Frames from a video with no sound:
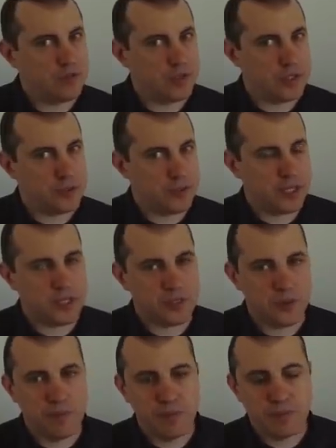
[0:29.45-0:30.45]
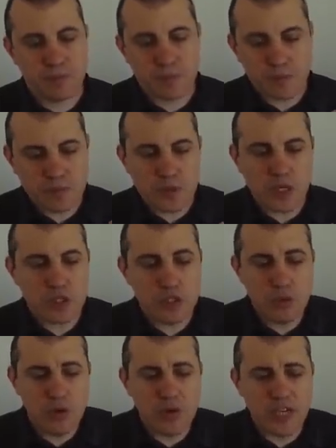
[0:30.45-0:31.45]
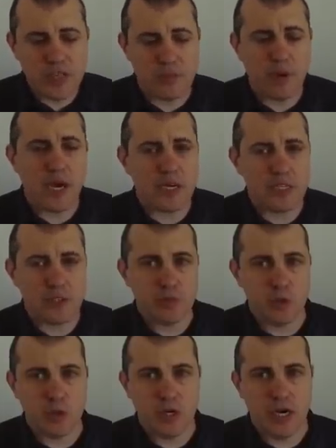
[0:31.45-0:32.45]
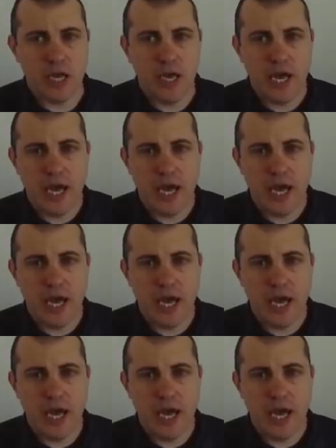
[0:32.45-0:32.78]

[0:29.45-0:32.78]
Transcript: at first because you look in the block explorer